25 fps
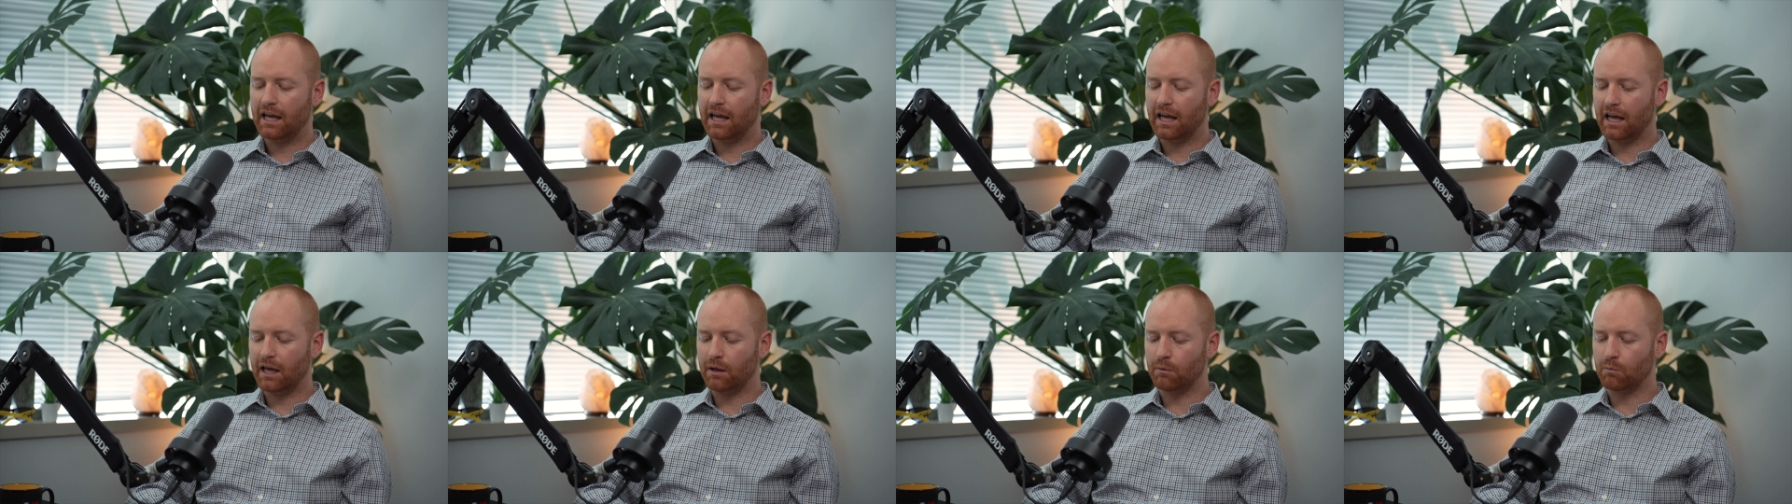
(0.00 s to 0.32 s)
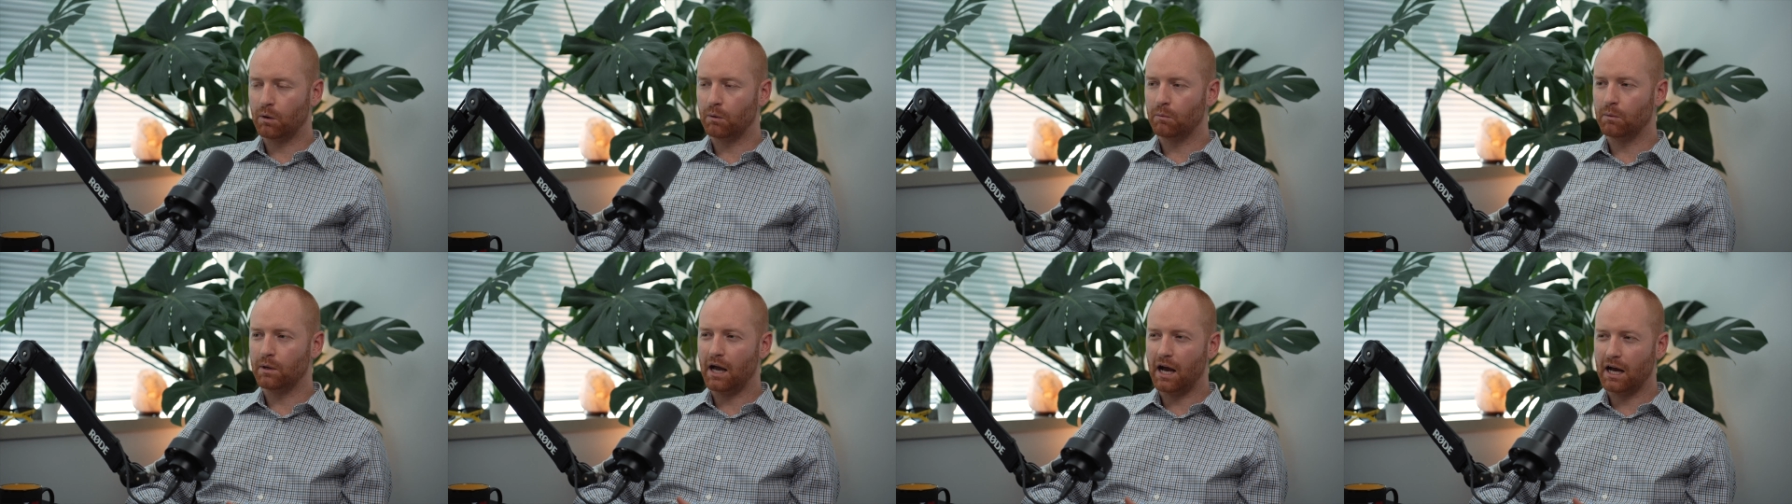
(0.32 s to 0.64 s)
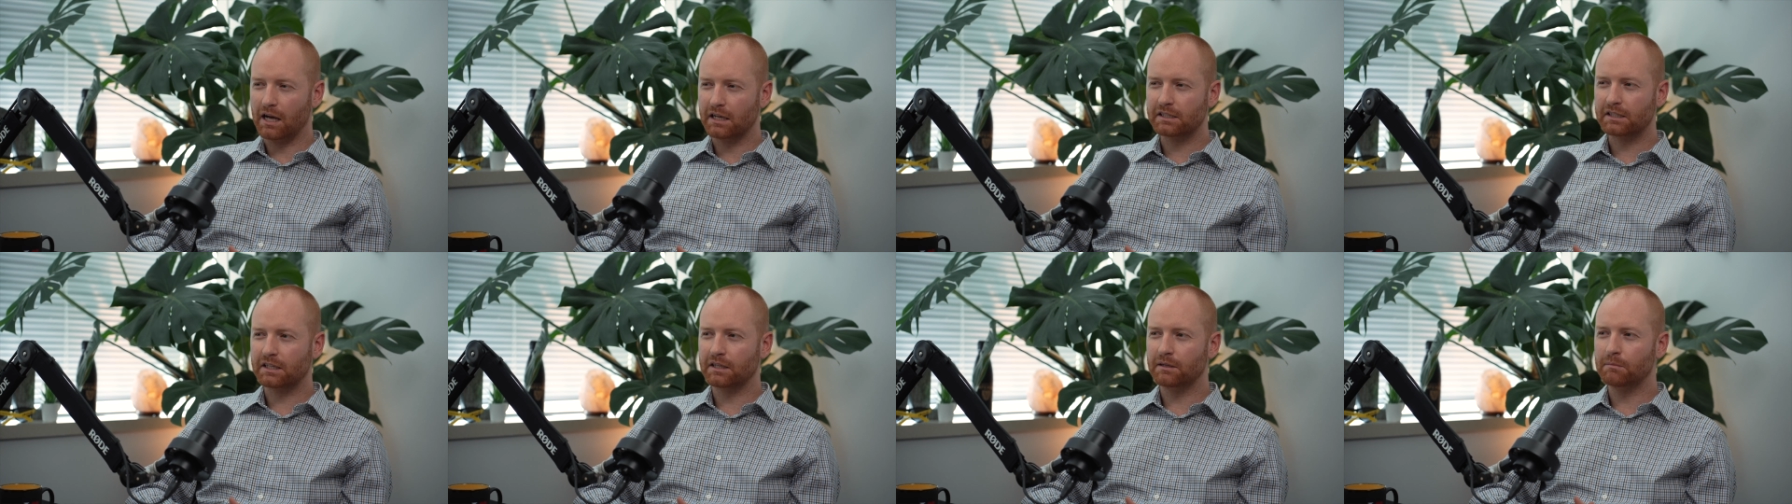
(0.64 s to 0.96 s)
And when we
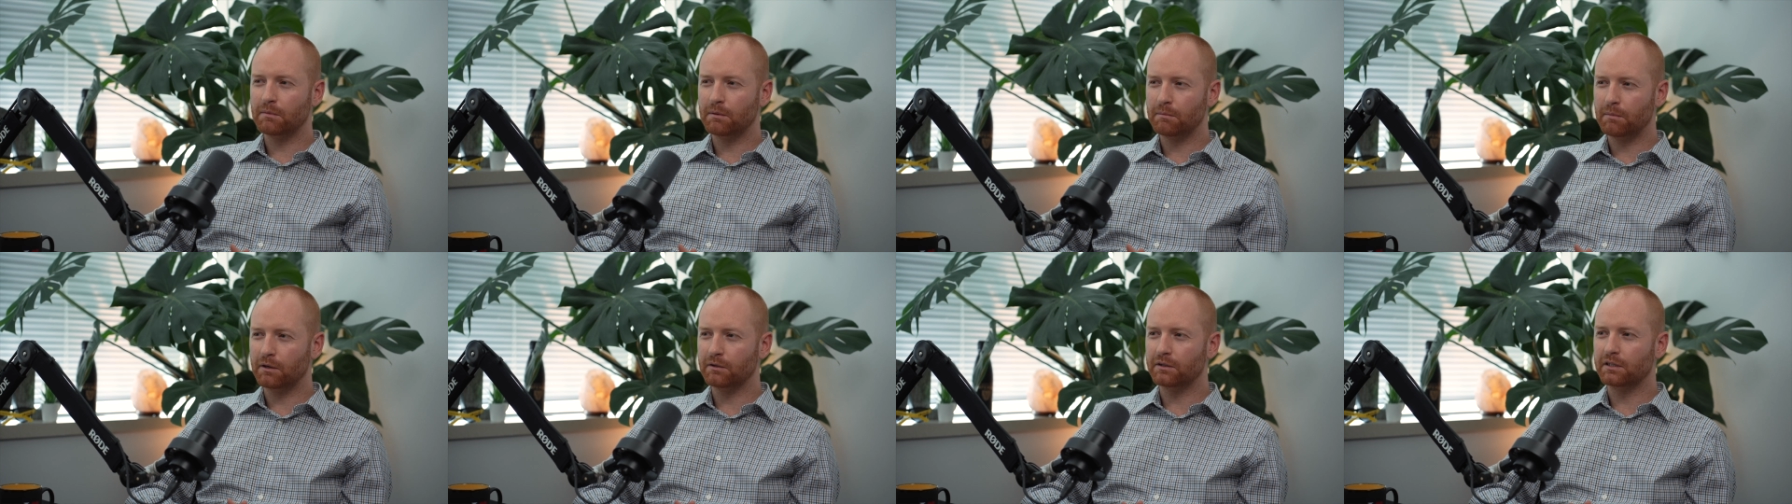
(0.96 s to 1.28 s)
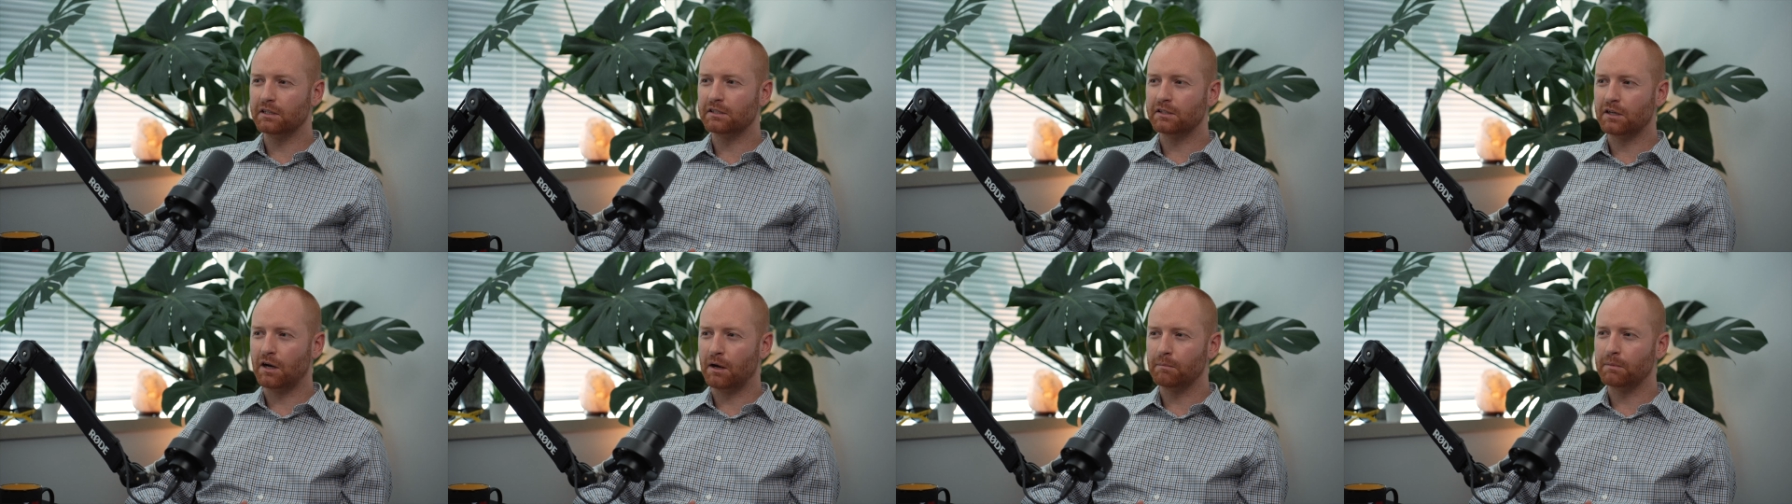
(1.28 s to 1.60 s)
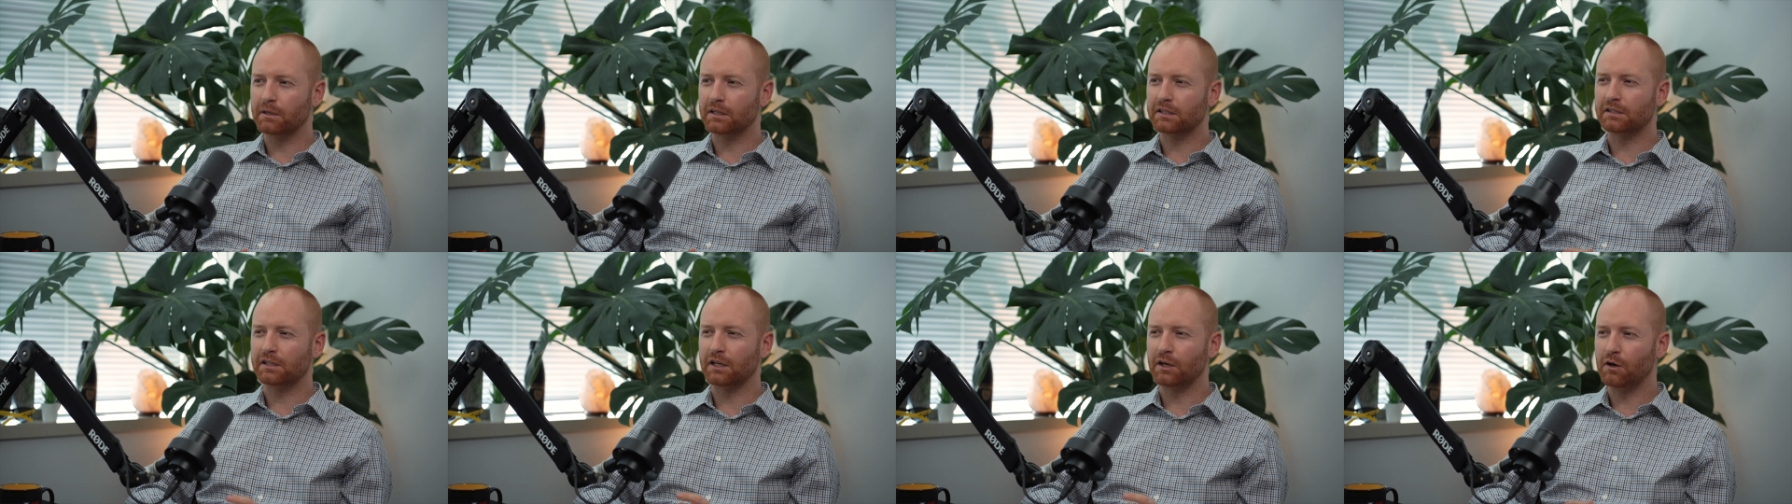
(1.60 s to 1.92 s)
ask them about these
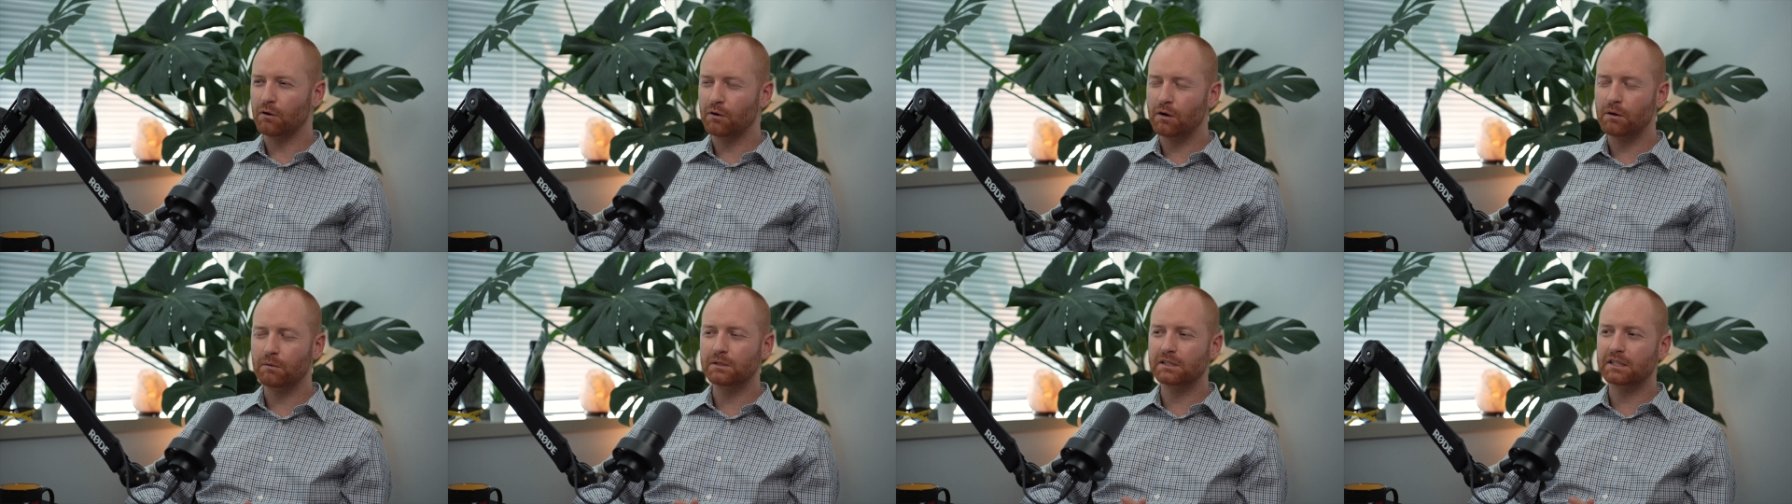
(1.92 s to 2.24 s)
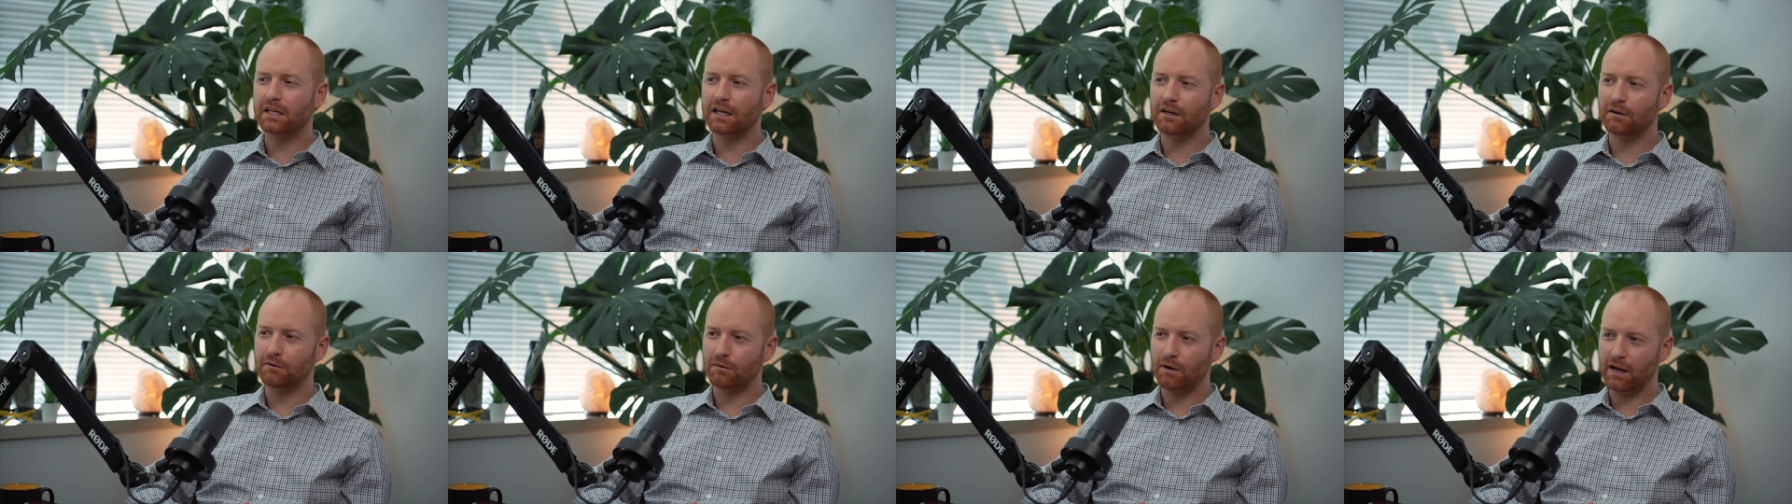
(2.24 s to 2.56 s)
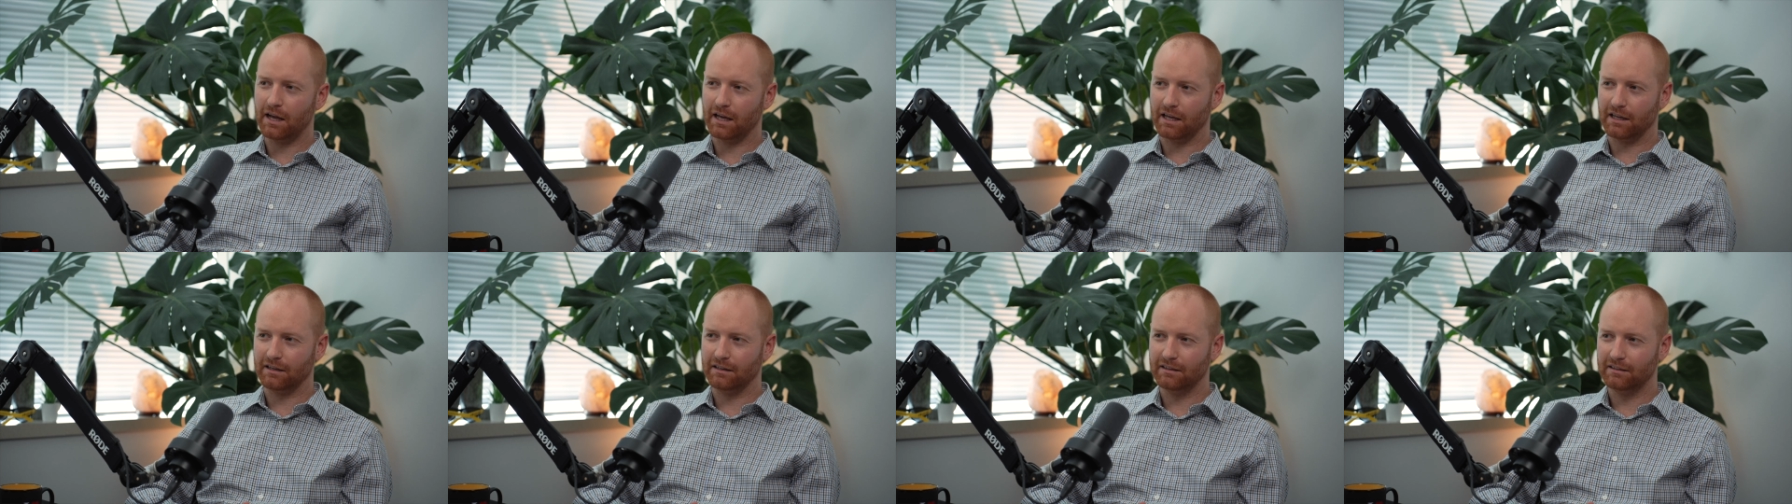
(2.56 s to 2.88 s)
topics, they don't always get it
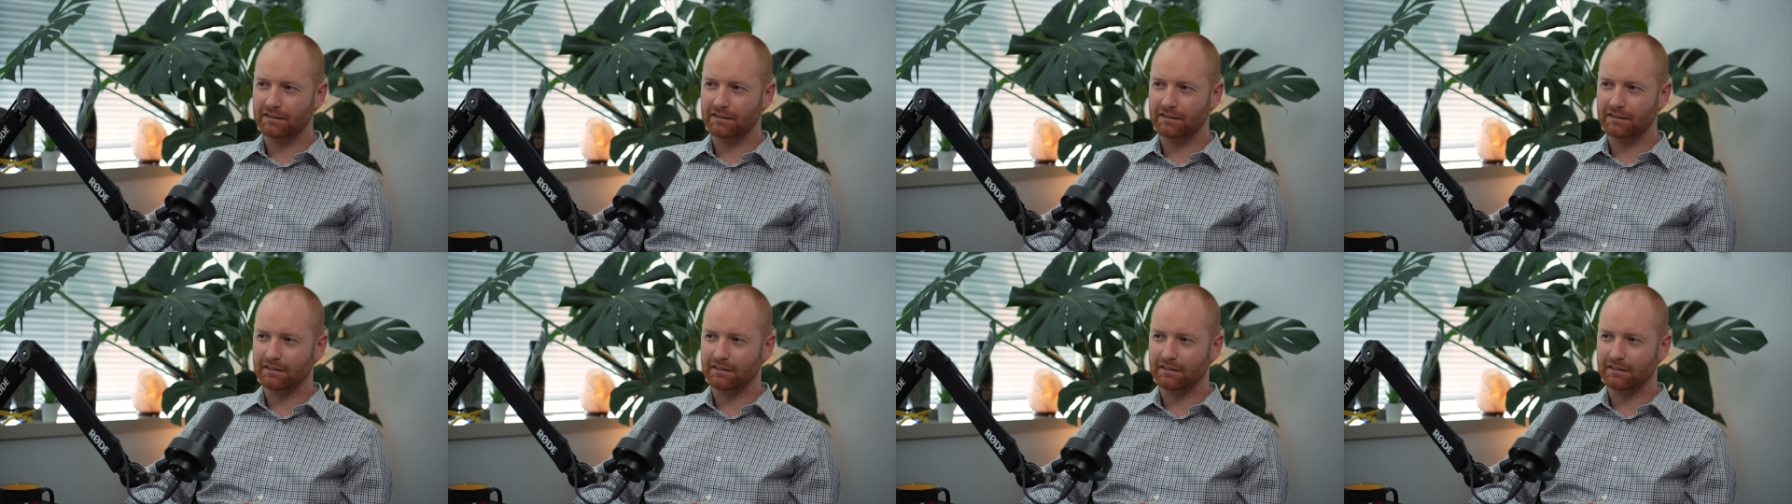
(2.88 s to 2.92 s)
right.